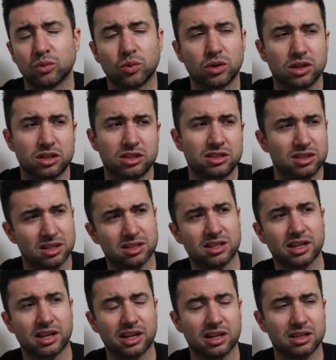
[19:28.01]
which just
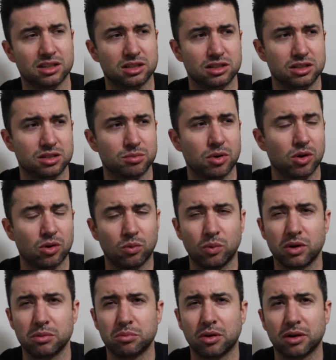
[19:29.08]
like a smoking
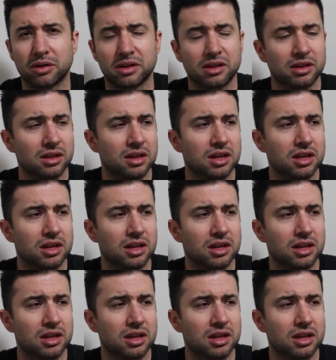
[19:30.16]
weed party.